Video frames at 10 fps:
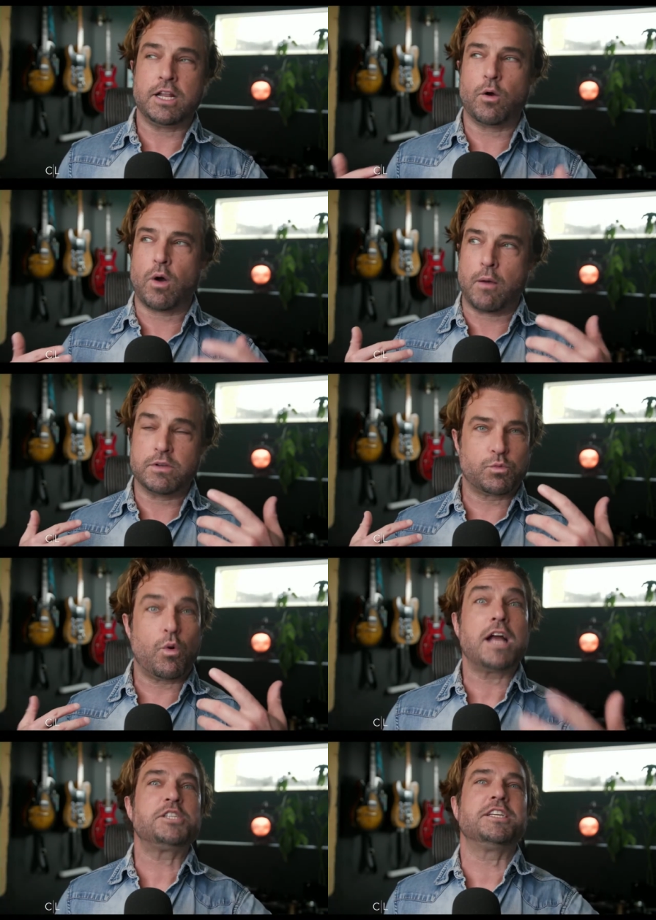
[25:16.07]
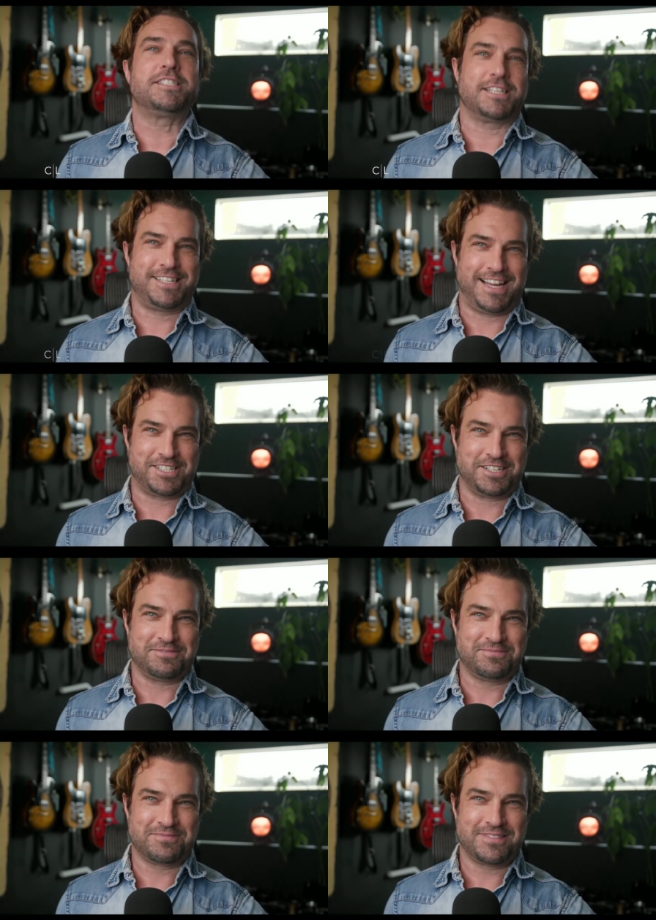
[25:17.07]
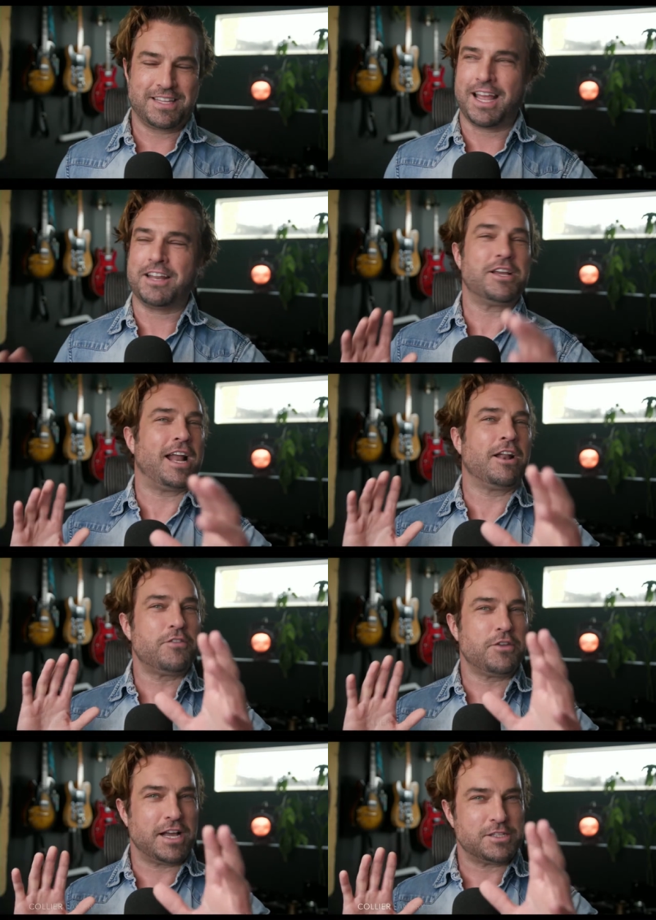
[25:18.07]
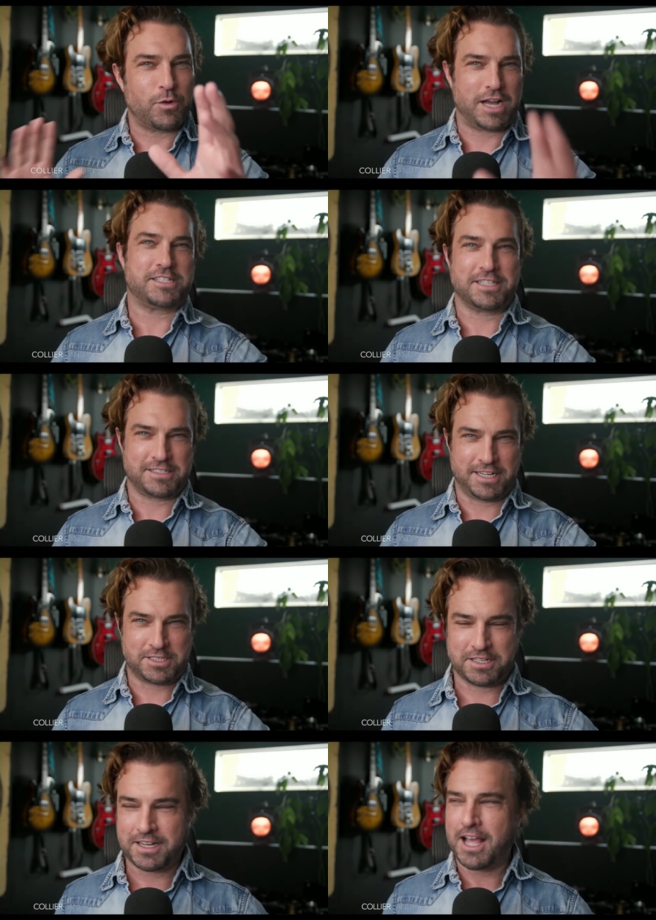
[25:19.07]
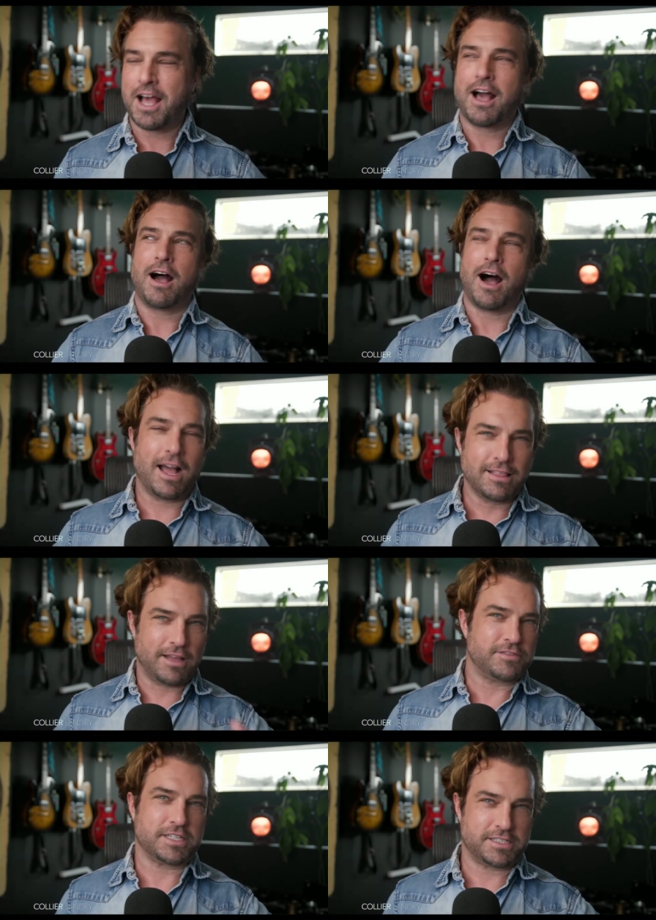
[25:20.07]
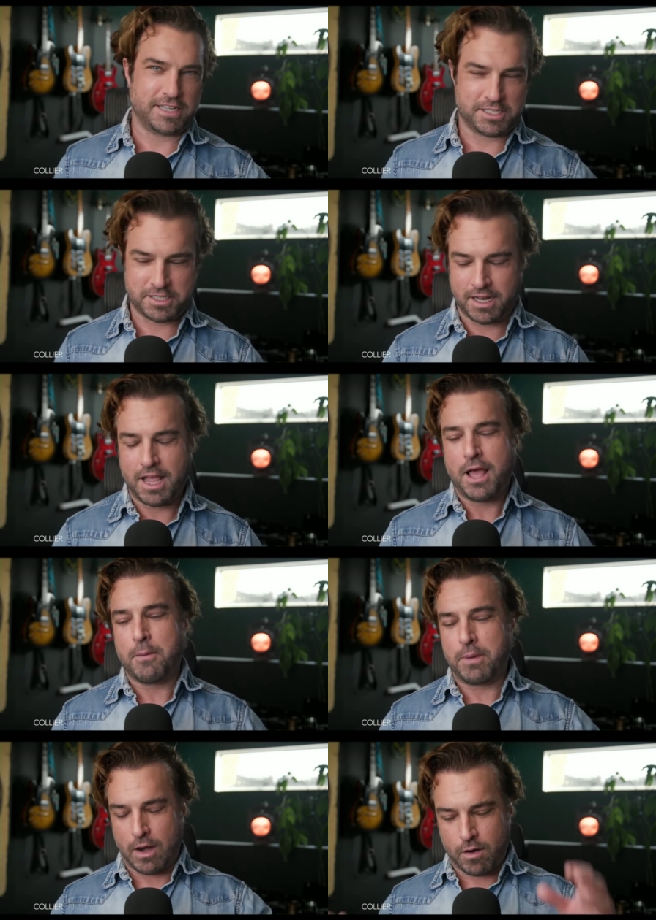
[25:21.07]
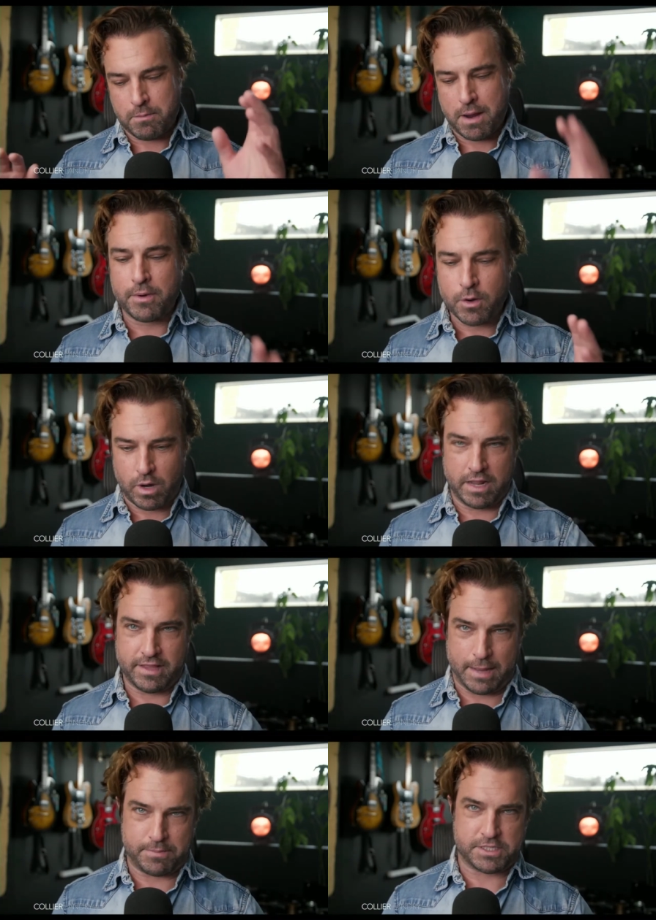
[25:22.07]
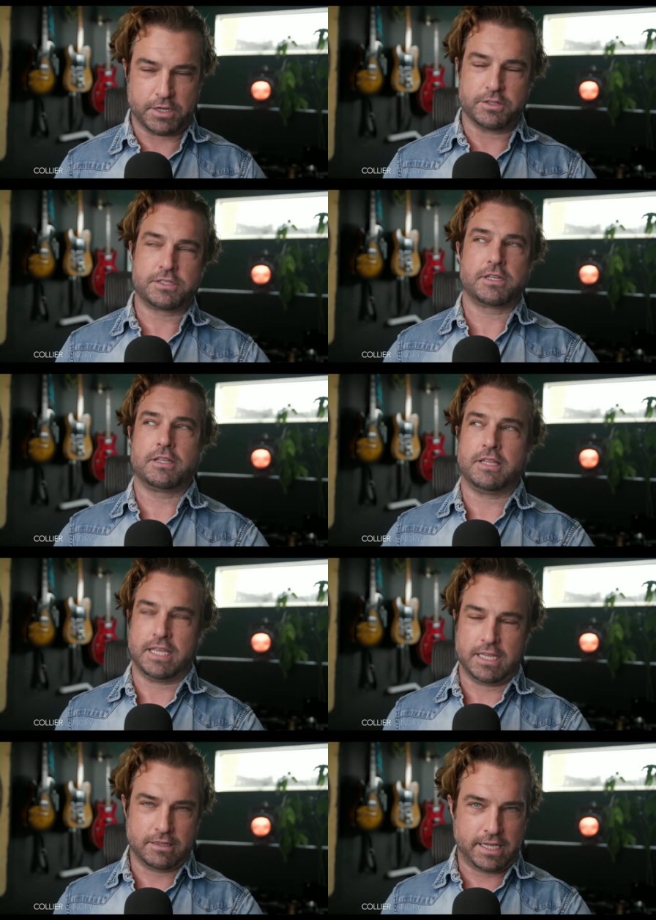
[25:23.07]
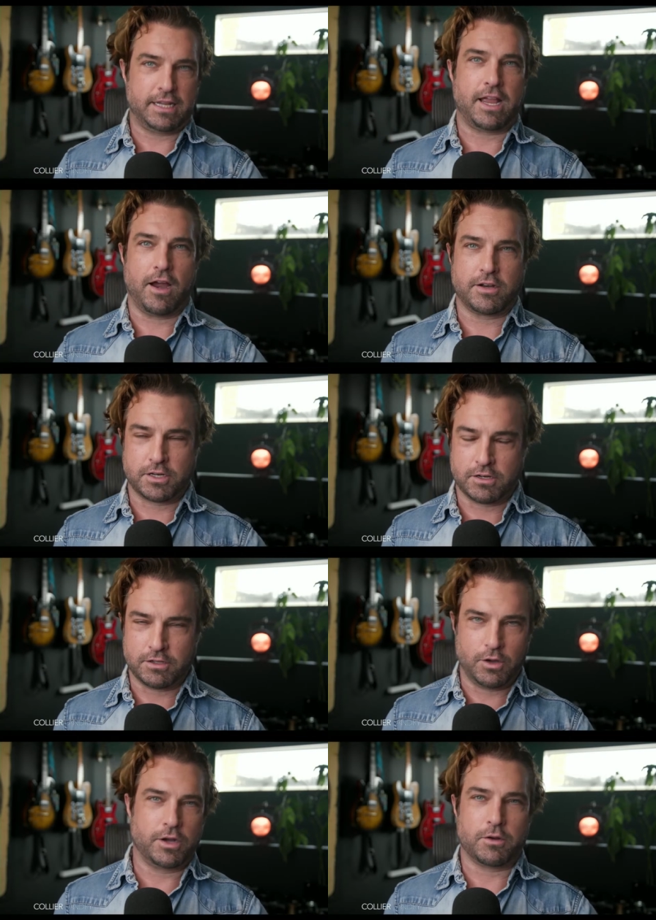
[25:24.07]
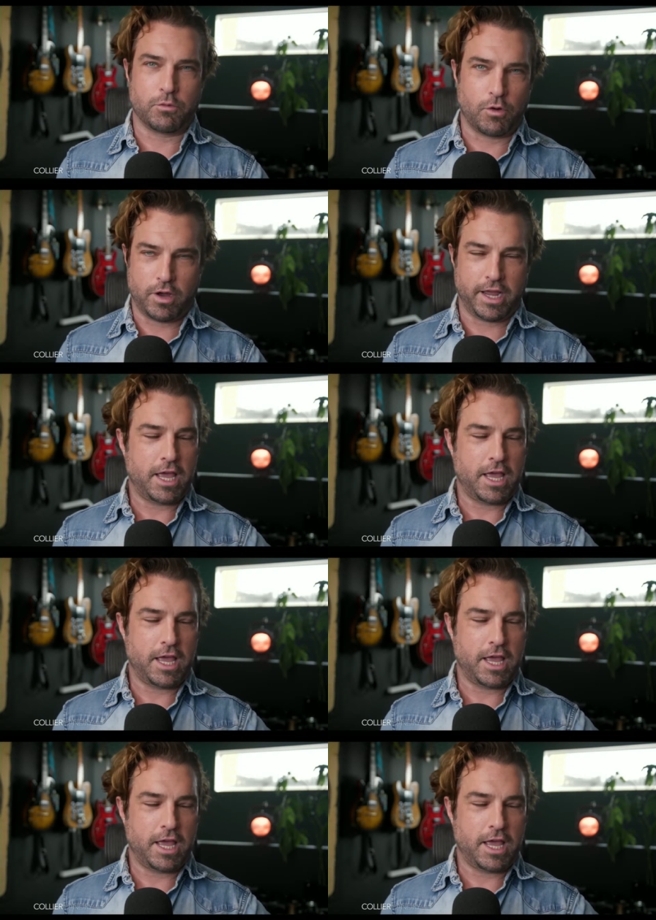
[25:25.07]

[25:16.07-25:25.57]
was watching Succession. And I don't know if you guys watch Succession. I love Succession. But I remember in one of the episodes, the lead character, Logan Roy,